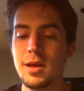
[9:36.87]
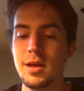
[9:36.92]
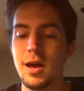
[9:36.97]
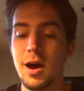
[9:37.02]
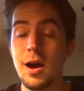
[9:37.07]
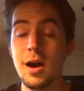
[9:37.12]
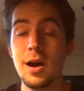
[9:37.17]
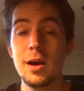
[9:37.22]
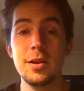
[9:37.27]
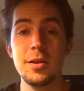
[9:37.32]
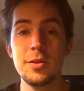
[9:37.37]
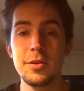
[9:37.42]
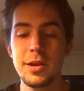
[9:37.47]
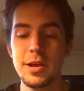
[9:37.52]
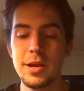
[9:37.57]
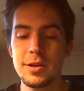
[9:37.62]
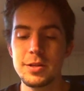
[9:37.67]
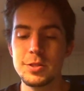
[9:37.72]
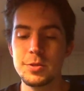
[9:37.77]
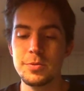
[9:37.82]
Another
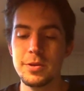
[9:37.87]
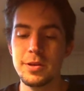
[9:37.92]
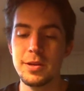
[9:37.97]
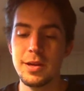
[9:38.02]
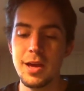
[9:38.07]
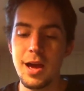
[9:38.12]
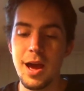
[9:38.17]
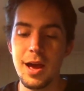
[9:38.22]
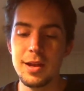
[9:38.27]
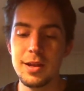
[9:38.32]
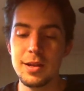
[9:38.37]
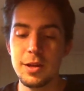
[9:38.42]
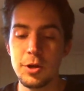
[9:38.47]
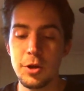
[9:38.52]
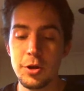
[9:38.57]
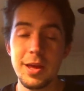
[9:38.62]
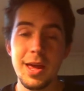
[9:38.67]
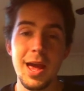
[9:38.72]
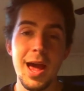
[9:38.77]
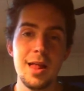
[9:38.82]
character, we got
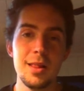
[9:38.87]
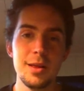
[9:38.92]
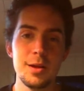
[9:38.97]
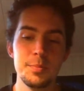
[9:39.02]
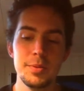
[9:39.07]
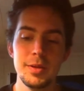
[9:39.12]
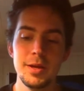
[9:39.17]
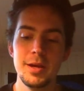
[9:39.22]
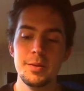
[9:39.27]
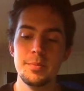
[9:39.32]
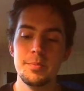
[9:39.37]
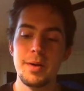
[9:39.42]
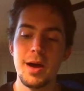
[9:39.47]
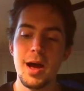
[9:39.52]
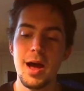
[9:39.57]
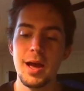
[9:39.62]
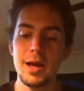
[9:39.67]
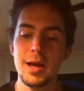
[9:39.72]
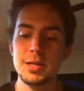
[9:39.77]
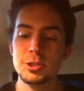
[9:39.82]
Gurney Halleck, played
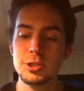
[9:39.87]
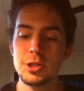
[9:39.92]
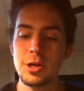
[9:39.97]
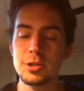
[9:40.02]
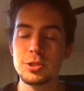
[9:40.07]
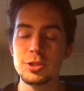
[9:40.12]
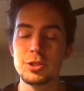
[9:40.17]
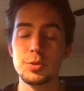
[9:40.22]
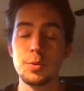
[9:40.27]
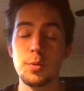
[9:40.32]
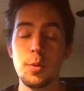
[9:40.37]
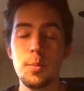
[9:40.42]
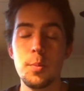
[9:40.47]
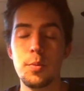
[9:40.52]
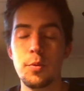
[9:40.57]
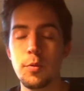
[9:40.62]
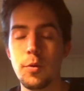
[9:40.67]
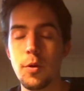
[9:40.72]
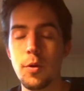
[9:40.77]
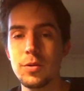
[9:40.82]
by Josh
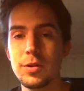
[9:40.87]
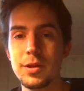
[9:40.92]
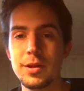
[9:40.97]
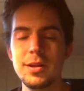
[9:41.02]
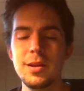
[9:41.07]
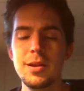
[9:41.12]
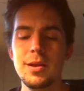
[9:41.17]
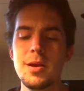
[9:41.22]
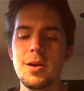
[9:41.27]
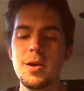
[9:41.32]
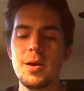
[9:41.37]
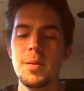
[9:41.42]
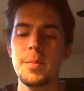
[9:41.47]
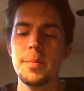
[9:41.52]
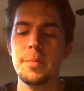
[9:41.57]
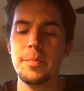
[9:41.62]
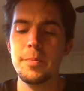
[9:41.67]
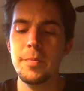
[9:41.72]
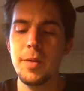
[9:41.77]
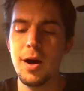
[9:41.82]
Brolin.
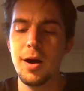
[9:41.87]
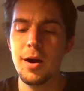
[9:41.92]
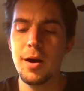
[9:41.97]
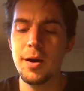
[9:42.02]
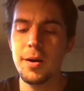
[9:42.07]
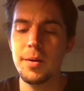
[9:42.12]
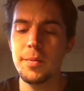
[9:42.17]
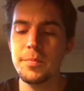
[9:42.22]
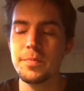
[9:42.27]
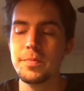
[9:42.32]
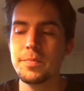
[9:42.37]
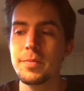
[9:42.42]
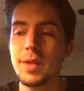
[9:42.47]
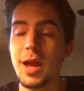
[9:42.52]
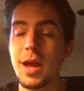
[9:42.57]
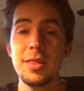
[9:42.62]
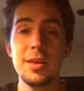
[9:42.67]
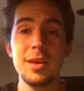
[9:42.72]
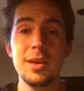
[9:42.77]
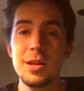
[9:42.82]

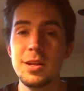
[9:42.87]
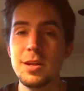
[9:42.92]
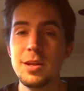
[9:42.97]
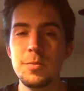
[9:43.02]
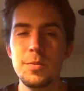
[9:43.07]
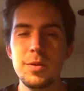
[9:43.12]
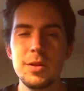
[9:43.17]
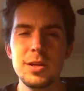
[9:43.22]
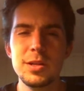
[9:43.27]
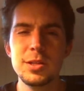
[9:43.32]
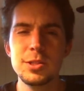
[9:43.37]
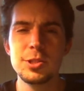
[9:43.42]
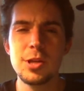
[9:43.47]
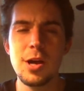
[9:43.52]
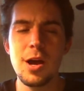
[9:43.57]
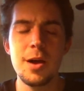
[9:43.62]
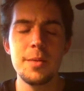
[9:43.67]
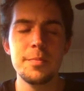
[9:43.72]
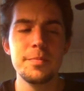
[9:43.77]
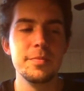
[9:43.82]
I think he did a really good
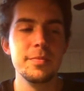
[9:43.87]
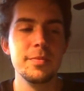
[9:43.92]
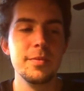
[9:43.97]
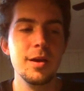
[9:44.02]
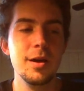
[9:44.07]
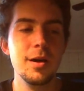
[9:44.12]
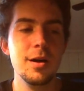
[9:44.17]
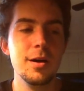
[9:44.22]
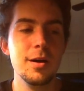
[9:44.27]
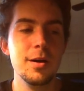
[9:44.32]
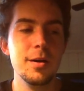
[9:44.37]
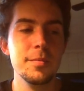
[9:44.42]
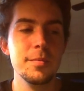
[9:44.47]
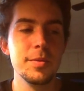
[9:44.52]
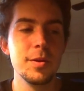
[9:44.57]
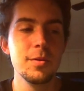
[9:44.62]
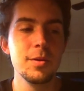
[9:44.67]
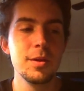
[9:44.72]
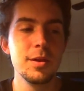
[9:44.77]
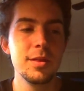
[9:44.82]
job. The
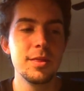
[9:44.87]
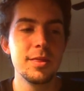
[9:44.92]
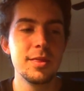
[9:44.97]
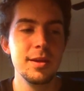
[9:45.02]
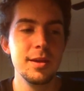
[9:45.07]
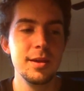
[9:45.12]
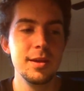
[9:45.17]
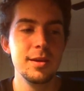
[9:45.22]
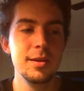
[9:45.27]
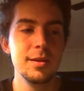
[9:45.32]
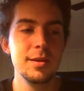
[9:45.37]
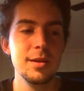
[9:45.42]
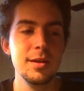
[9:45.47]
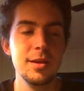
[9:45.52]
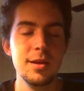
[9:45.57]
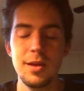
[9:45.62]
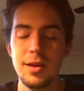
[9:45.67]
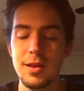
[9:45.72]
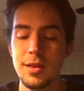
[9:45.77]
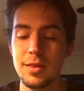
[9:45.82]
only thing
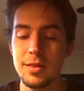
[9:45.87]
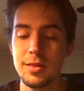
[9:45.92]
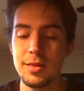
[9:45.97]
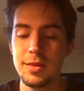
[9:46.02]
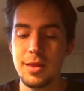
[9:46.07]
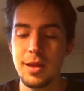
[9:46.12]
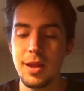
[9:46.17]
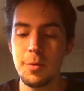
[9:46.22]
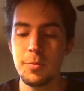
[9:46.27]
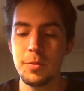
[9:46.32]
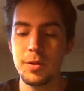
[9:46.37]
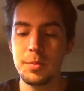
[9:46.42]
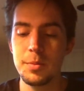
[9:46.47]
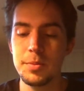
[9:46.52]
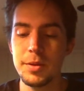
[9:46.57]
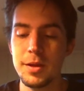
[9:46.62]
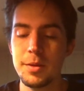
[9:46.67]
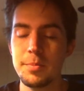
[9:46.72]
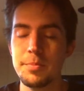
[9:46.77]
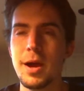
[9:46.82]
that I would
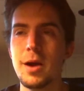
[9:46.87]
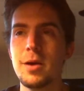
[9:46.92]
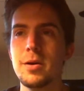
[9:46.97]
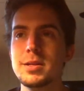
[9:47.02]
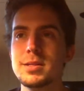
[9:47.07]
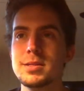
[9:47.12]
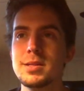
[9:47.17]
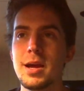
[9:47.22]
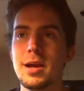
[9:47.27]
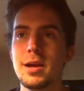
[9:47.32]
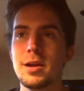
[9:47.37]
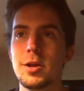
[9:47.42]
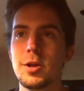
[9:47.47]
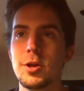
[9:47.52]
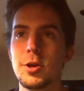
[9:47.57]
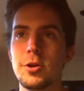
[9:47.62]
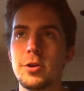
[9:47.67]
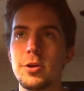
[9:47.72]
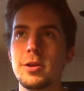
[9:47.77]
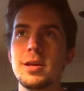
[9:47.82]
complain about is that
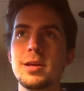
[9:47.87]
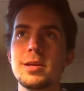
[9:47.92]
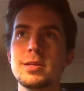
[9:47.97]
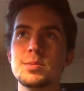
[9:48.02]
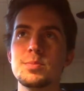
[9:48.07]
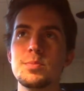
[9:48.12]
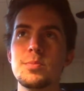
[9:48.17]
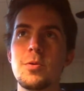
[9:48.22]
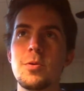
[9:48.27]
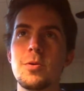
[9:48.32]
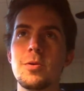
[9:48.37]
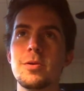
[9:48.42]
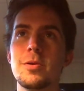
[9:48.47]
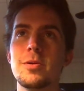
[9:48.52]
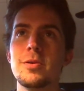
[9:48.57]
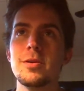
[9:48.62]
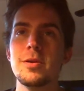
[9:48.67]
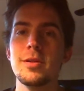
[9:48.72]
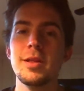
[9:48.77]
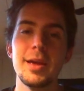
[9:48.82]
Gurney is
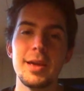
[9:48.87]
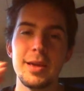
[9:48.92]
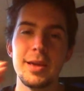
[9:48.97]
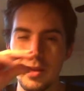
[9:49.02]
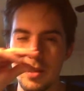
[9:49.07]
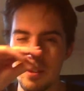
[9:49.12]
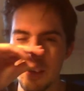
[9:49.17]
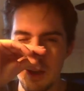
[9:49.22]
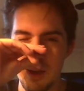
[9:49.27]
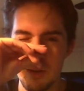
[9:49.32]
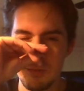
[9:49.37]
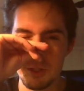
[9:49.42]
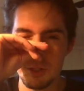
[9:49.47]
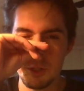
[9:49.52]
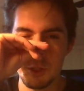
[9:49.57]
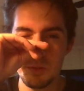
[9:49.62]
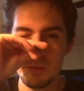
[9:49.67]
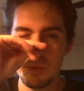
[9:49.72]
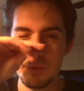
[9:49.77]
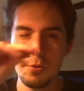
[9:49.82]
more like of a
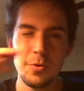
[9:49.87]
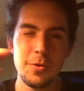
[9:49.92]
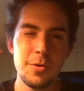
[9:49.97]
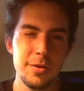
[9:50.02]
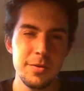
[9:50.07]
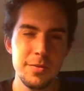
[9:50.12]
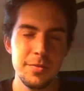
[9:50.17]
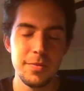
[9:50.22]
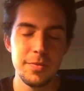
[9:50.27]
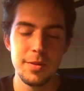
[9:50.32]
troubadour.